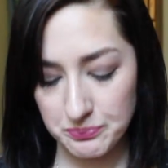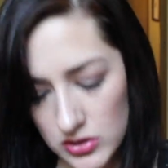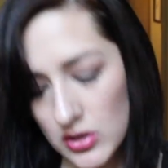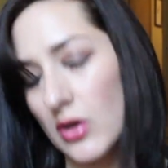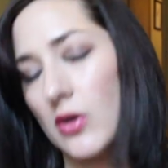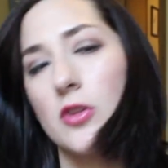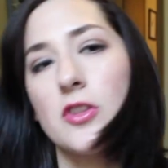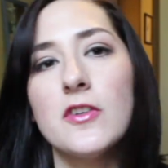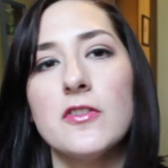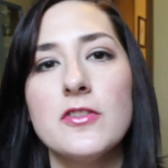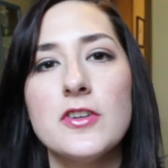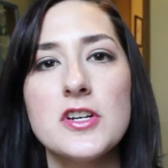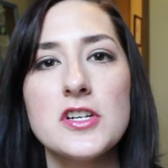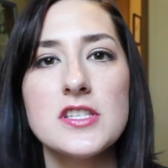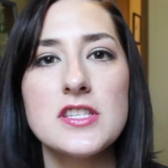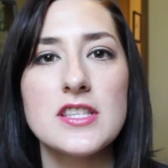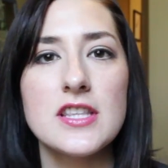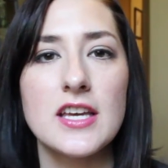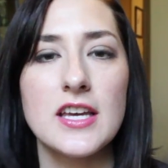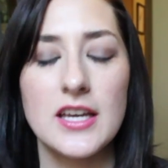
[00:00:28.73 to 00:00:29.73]
So the
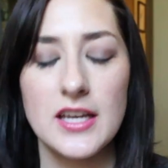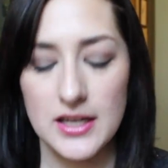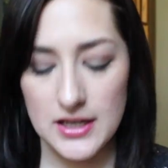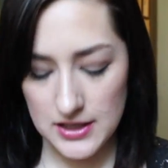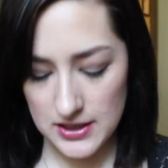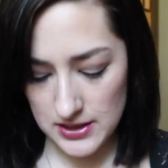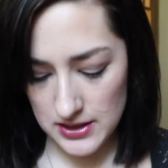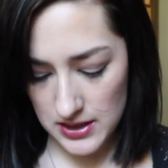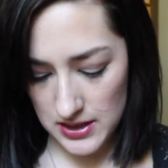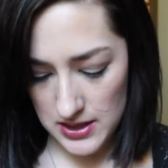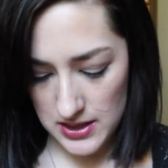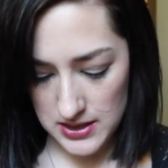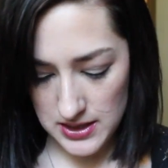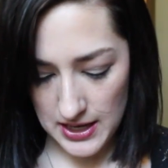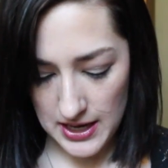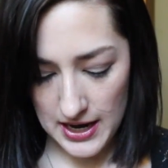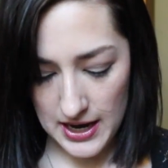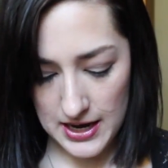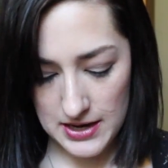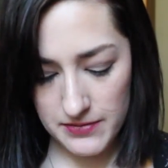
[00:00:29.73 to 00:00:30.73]
first thing
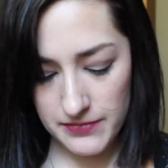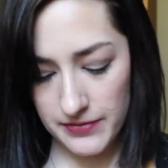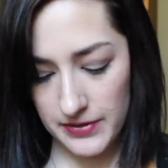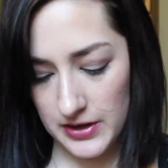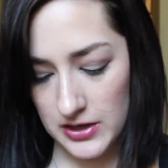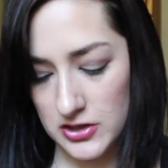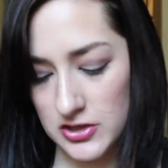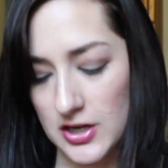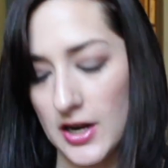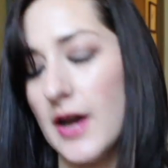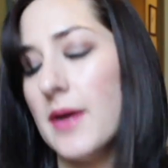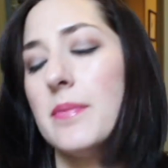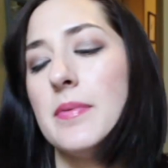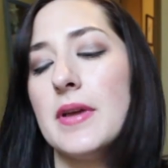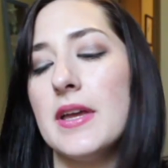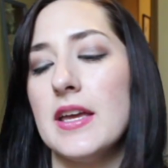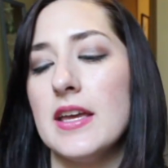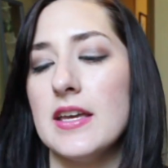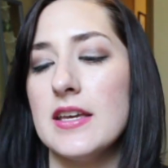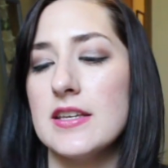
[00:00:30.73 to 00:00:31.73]
that I finished up
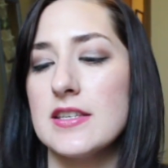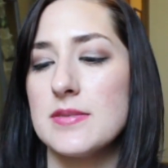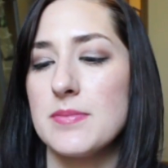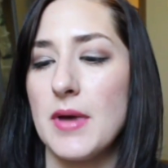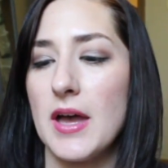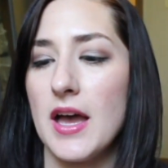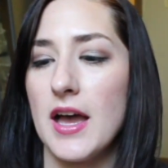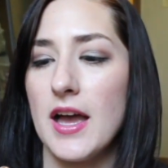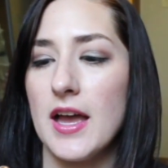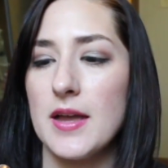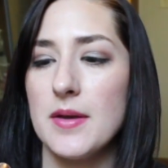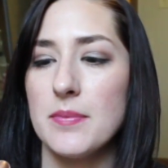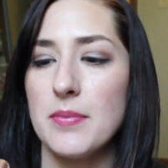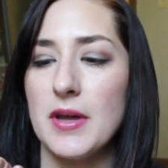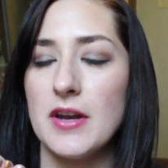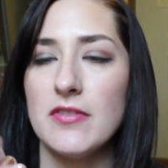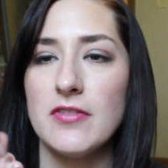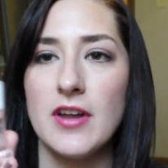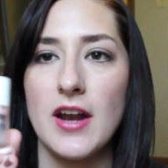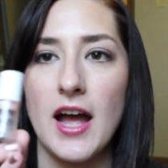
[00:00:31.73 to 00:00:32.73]
is my
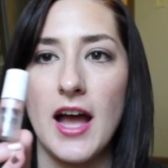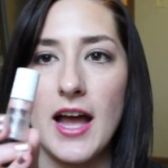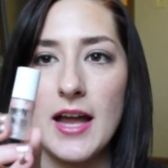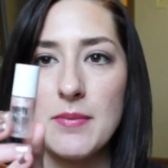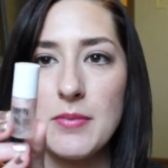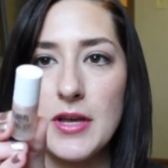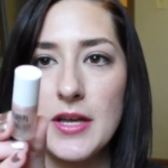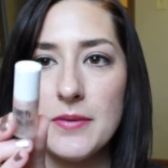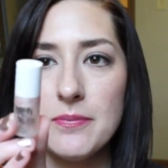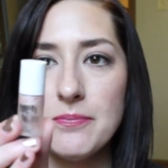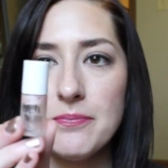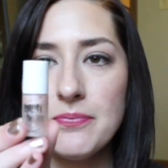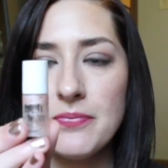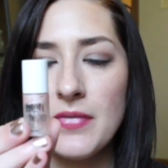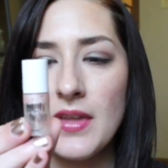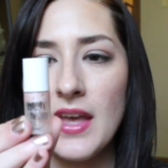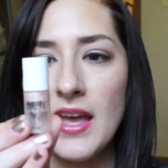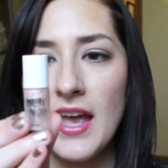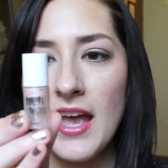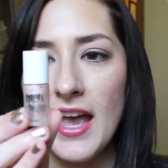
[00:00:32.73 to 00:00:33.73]
Benefit High Beam.
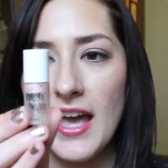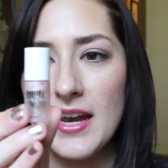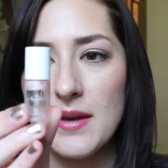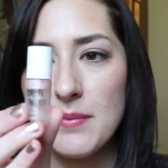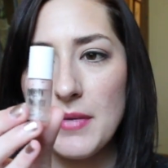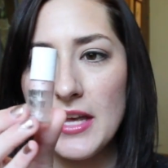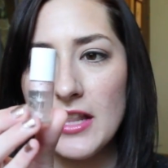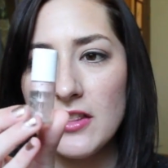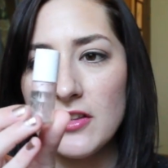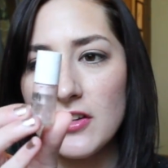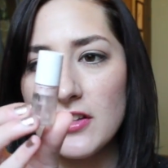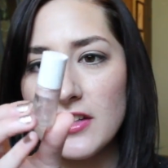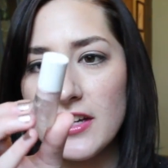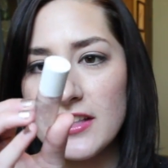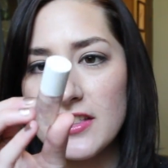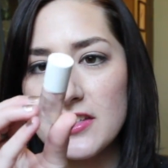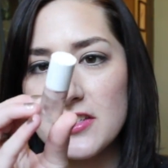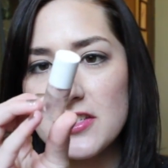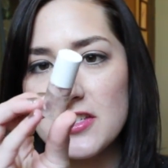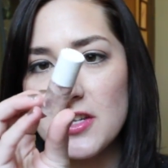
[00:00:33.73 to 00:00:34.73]
And it may look
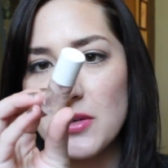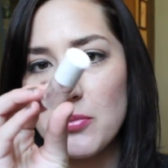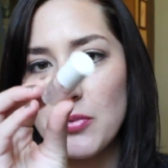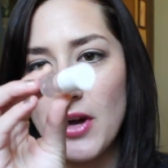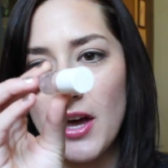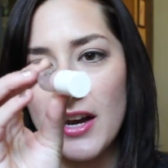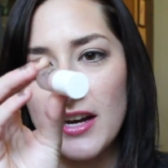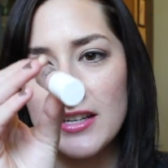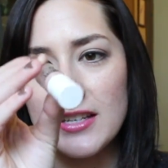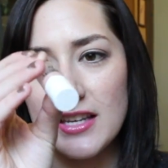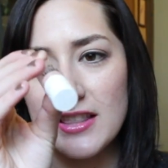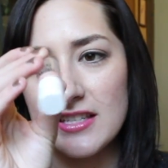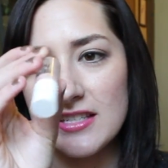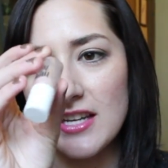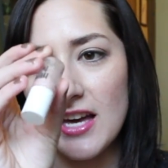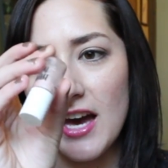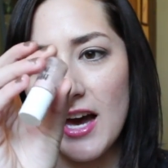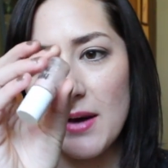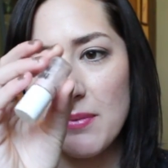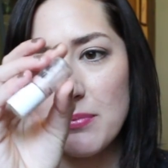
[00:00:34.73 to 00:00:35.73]
like there's still product at the
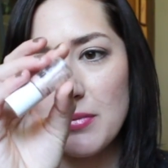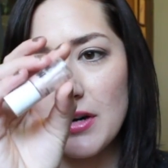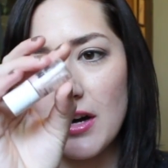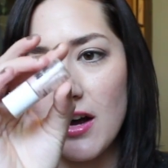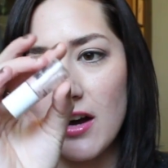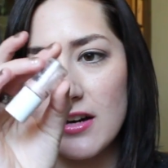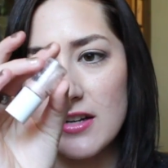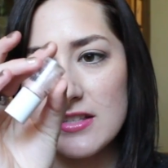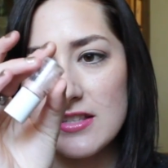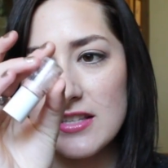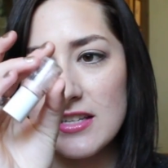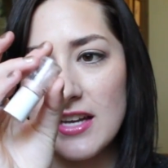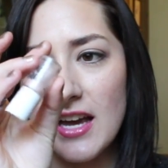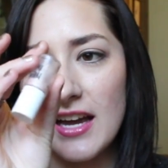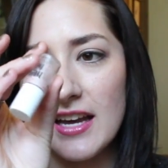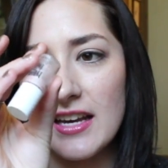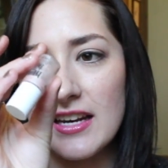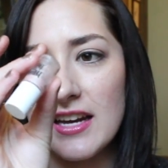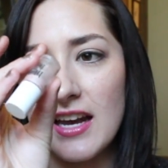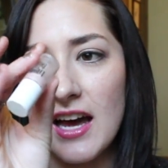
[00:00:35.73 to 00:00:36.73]
top, but honestly
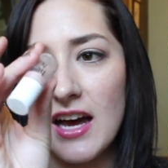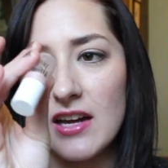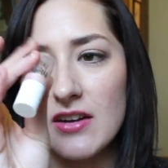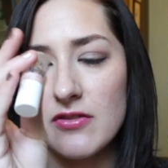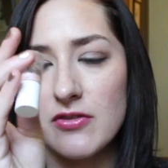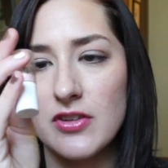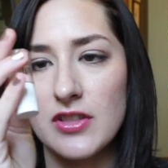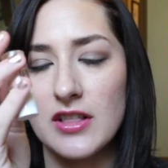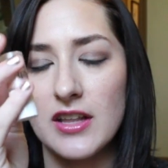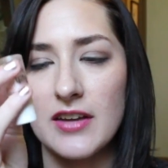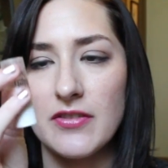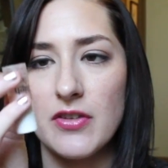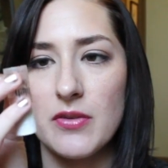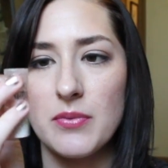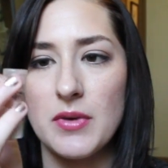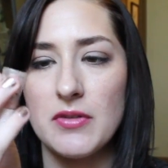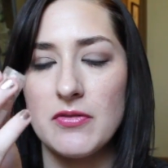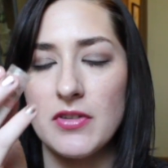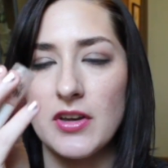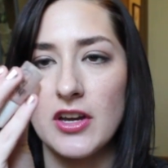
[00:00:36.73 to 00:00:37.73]
I cannot for the life
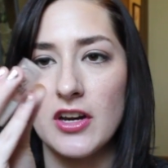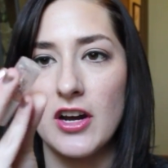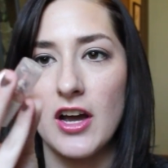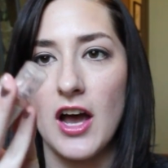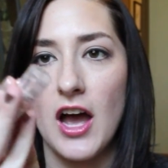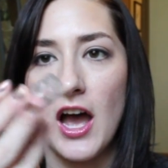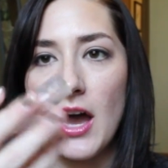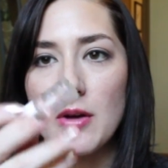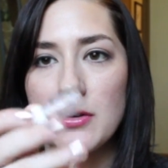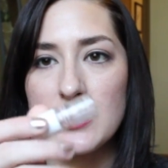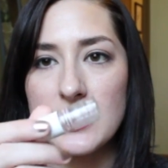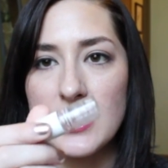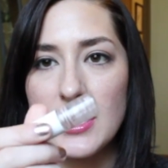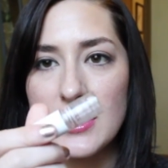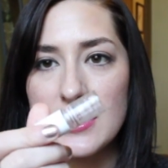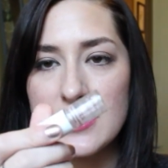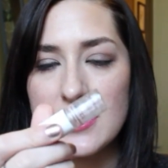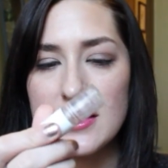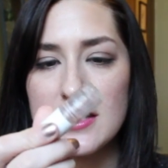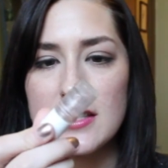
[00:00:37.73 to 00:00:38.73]
of me figure out how to
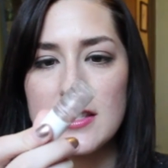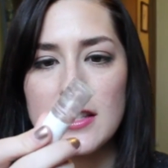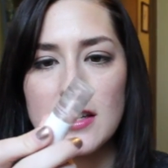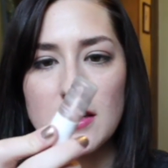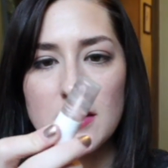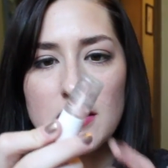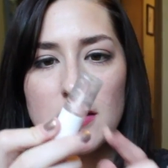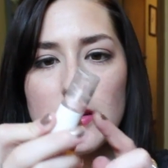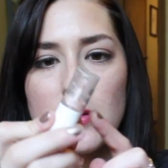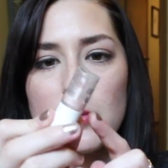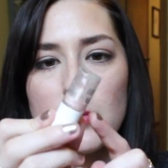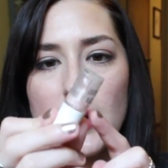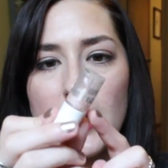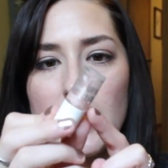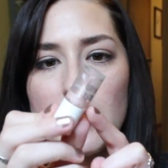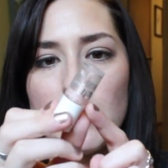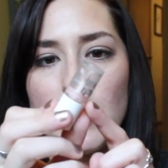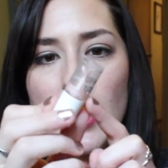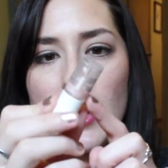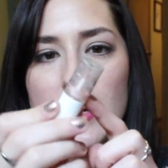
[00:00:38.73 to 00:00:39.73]
get to this little
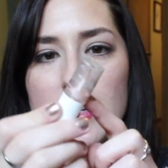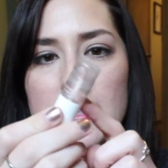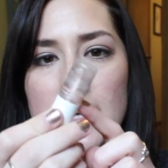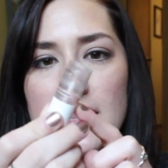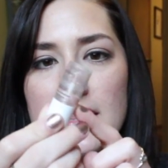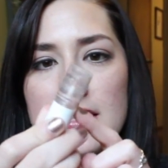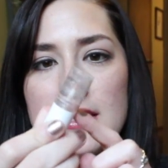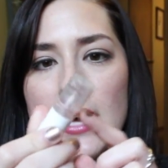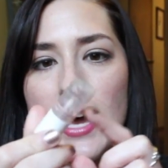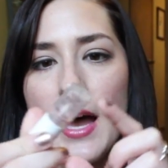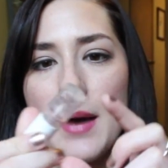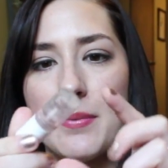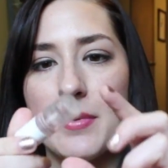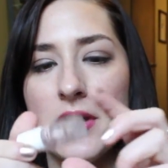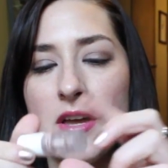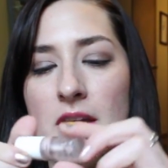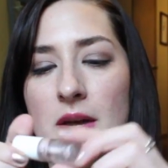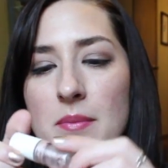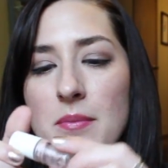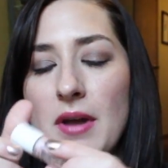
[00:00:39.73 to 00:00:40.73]
ring of product at the
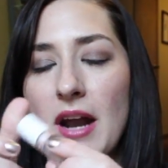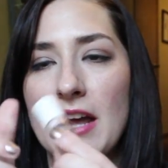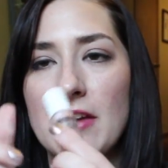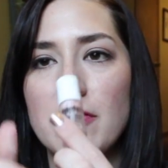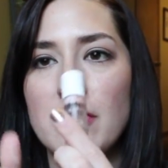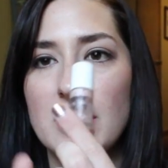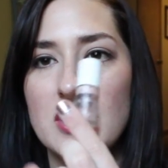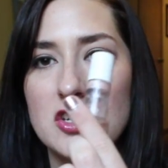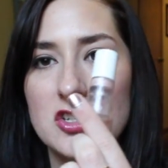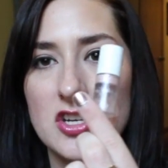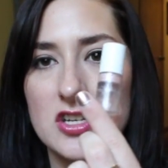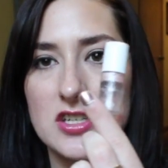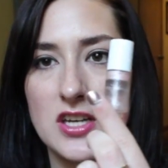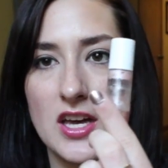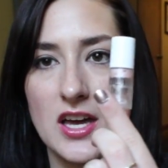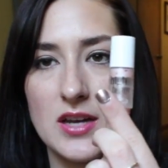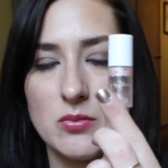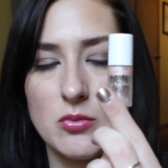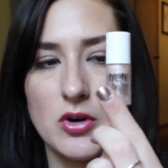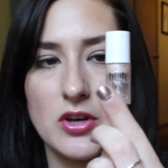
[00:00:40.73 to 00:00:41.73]
top. But I finished a
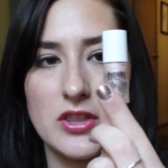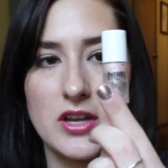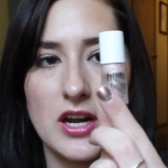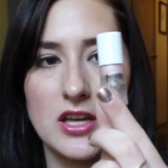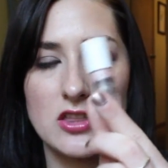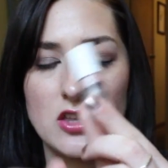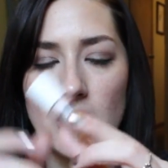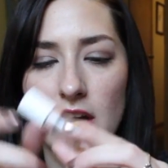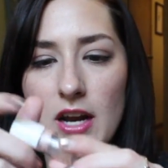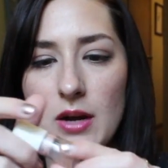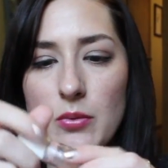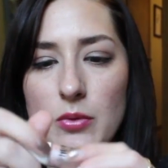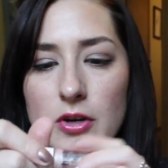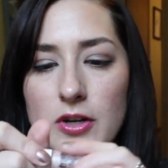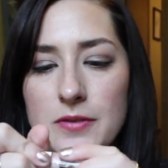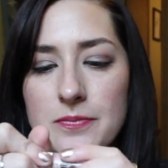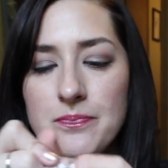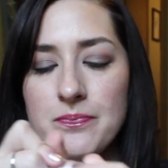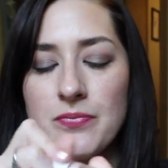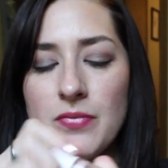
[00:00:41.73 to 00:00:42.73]
ton more than I thought I
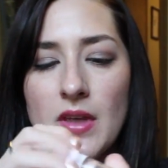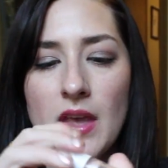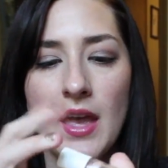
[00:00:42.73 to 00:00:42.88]
would.